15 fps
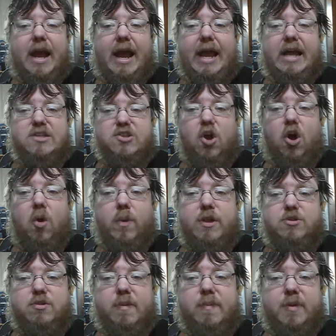As
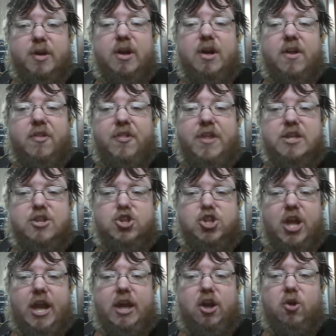always, remember, this
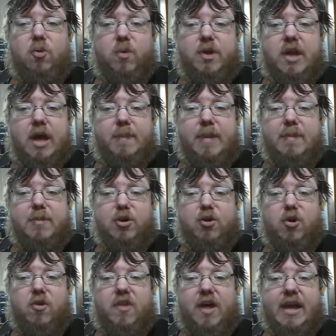channel would not be able to
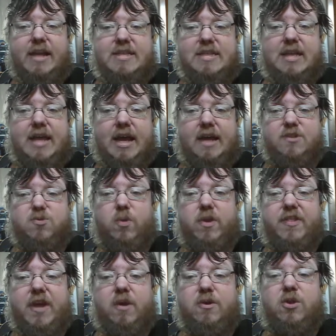grow to the heights that it has
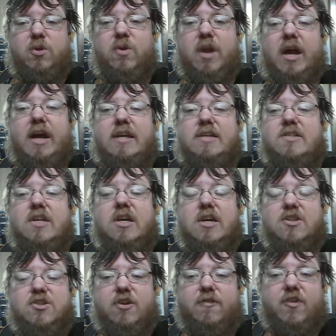without you guys,
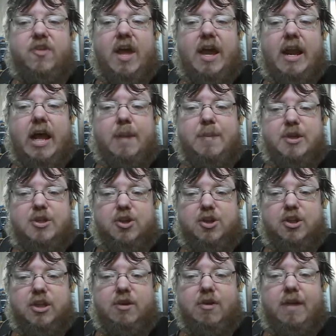so for that, I'm
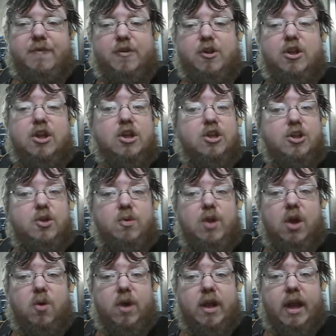eternally grateful. You
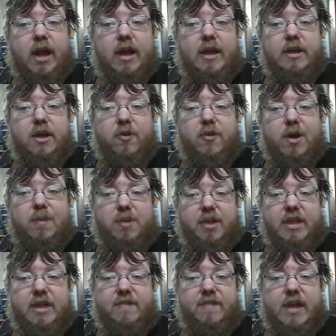know and I know there are
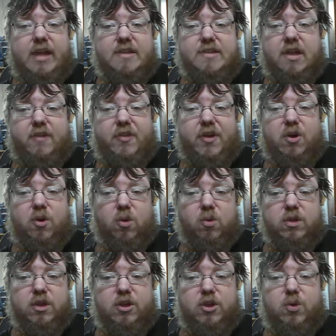plenty of fans out there,
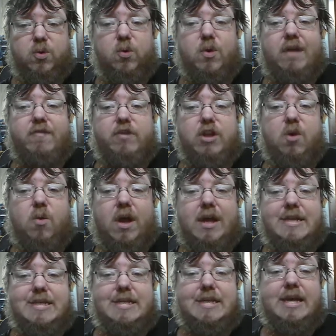old and new, who have no
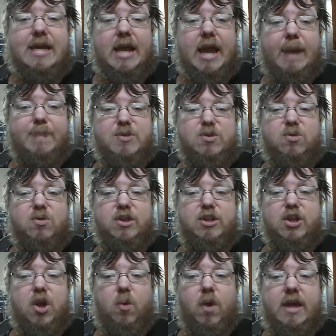idea, absolutely
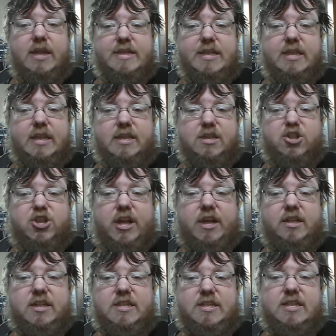no idea that this
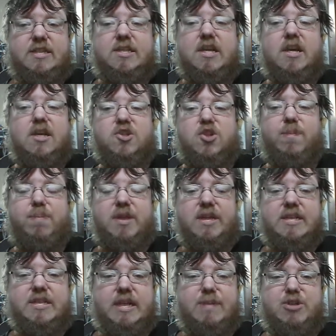channel exists, so
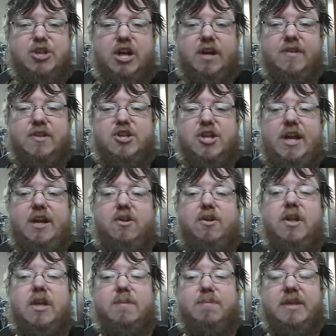please keep sharing the
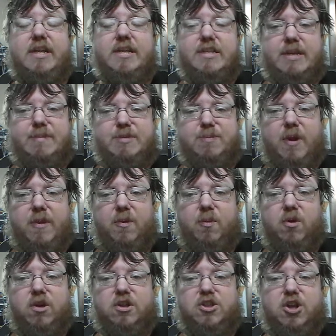channel. Please keep spreading the
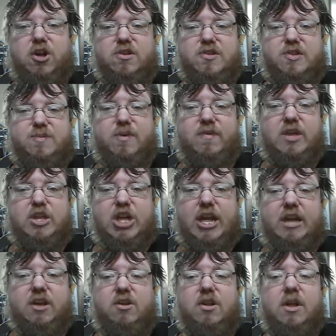word of Charles's movie
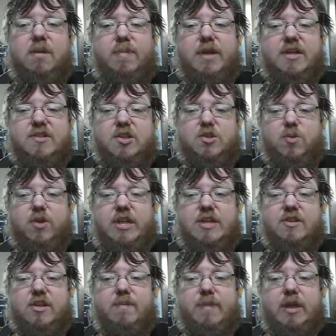channel, because this will
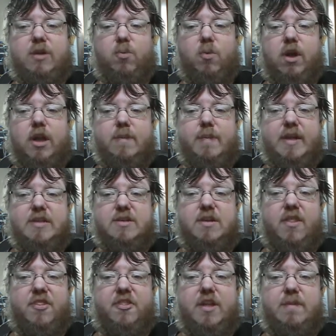easily be one of the best, if
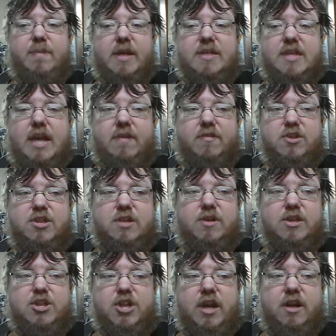not the best,
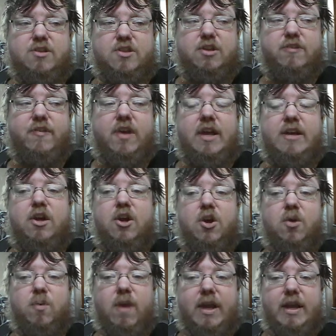after-series channels you'll find
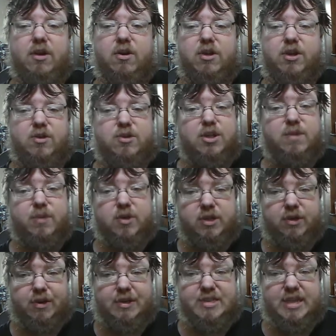right here on YouTube, or
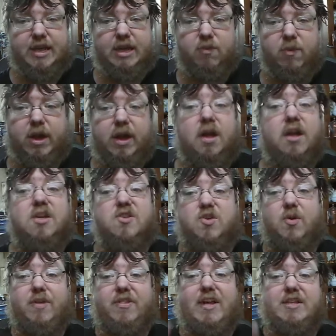dare I say anywhere.
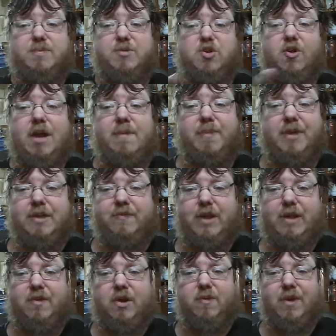So hit that subscribe button if you
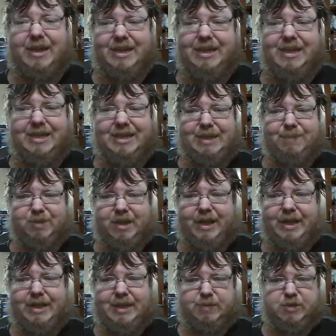haven't already. Keep
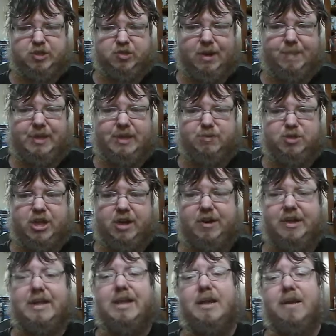liking, keep subscribing, keep
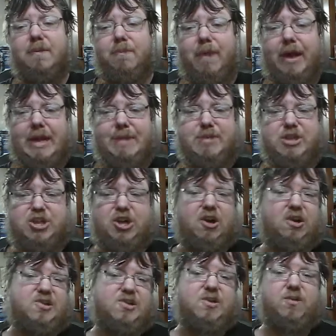sharing. My name is
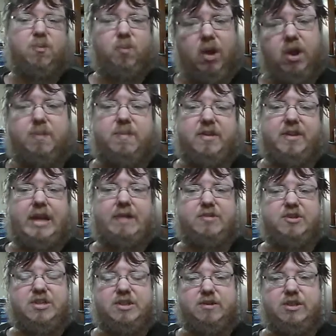Charles. Welcome to the
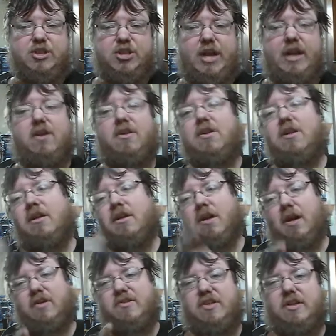After Series channel.
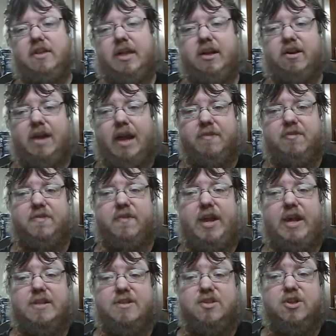I'll see you later. After
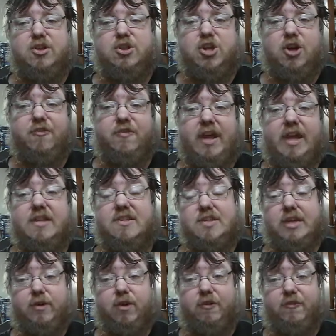fans, Joe fans,
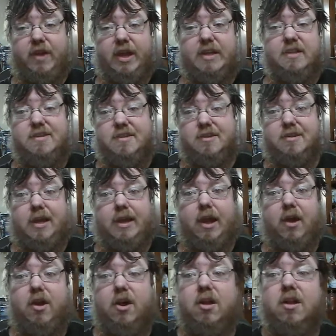Hero fans, take
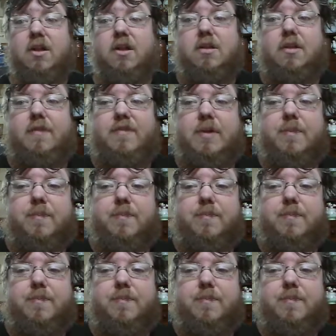care, y'all. Love you.